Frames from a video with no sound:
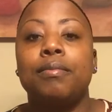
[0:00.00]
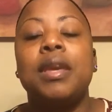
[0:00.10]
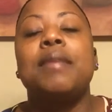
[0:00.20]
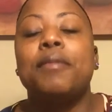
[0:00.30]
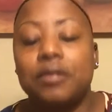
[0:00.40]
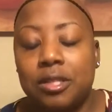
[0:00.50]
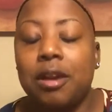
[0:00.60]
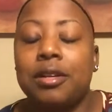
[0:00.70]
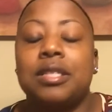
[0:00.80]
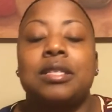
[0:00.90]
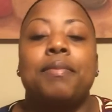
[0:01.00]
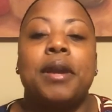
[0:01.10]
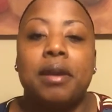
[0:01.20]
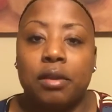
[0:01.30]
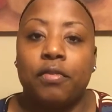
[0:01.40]
people start
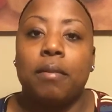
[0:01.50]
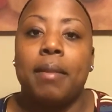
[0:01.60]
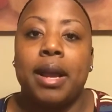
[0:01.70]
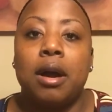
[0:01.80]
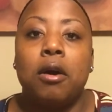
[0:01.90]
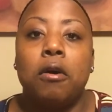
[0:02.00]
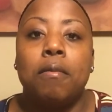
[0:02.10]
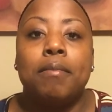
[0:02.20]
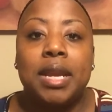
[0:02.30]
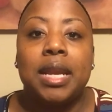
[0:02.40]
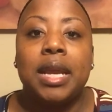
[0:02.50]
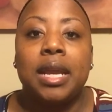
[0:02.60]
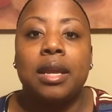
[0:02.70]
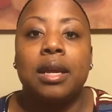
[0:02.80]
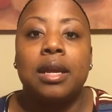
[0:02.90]
disappearing from my home,
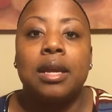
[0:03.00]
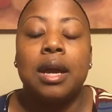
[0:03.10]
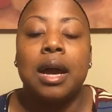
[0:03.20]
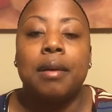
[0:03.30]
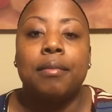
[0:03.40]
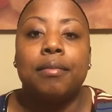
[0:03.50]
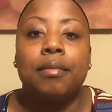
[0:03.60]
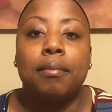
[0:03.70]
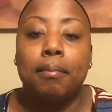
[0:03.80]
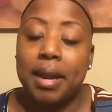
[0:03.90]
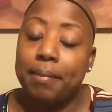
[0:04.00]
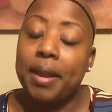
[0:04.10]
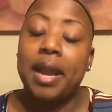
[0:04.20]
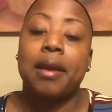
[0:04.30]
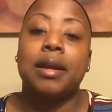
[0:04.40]
meaning my
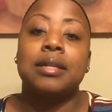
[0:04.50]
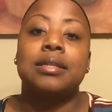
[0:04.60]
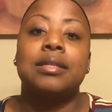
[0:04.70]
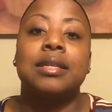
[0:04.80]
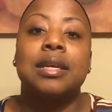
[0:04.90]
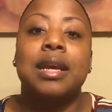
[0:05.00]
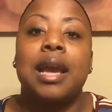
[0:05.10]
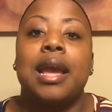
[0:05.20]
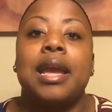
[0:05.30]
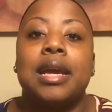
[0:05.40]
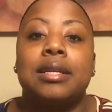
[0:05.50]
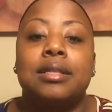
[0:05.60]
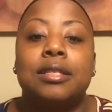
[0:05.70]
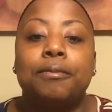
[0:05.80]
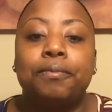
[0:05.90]
parents. And